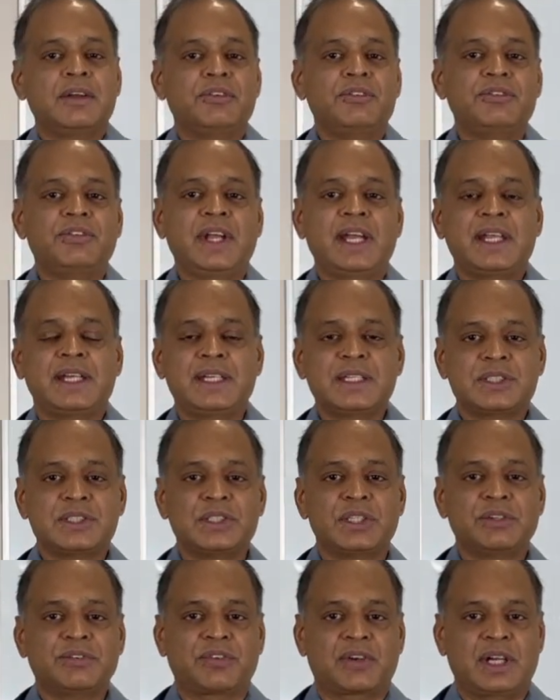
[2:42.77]
varies
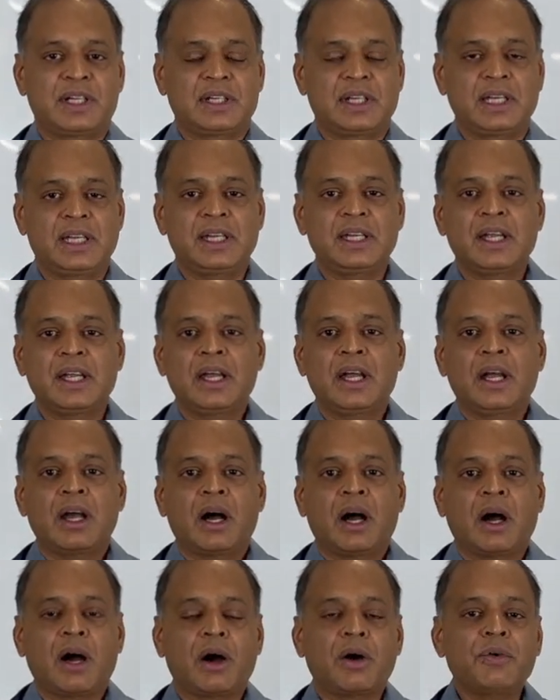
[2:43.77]
differently,
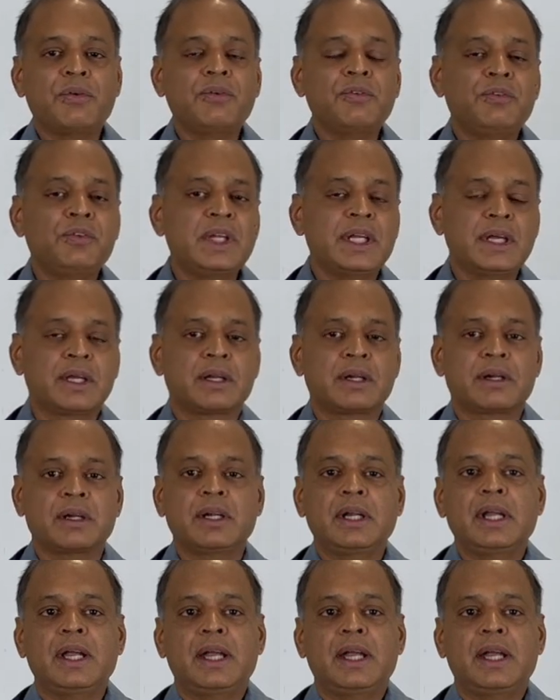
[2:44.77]
how we are